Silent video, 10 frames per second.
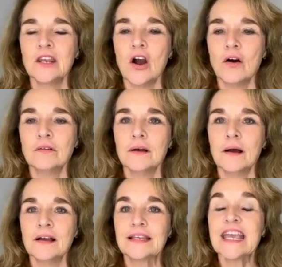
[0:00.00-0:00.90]
you know,
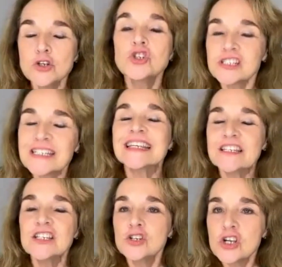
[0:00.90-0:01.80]
can you
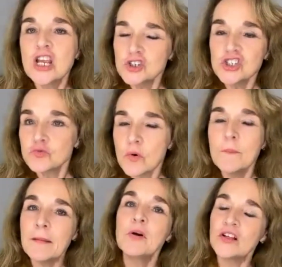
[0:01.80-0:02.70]
just
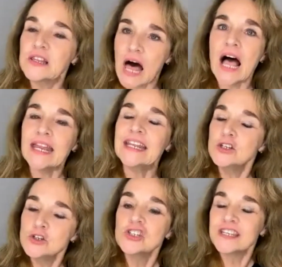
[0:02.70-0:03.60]
remember the line?
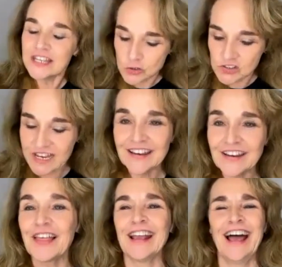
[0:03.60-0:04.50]
Can you stand
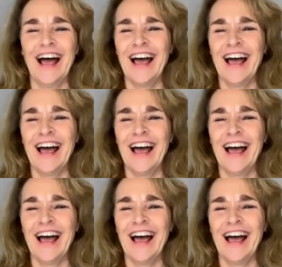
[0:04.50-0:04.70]
here like?